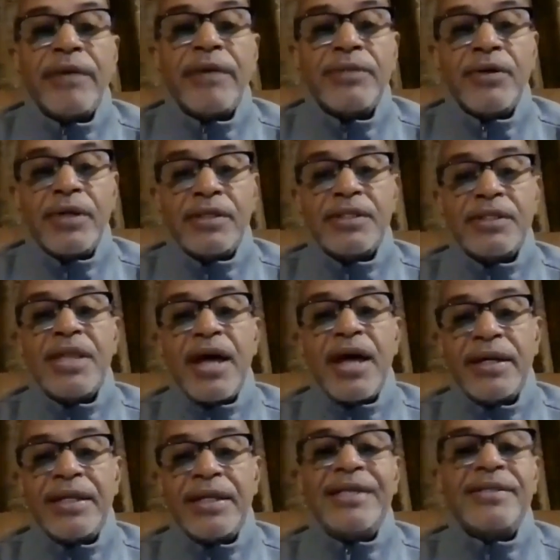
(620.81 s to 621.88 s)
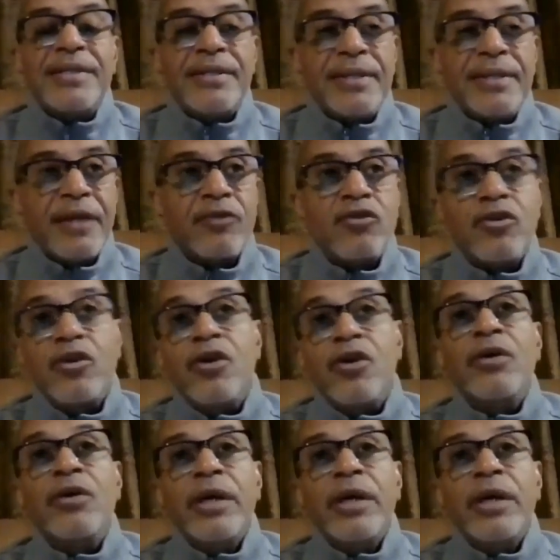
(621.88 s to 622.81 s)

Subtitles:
So it's not an easy thing to do.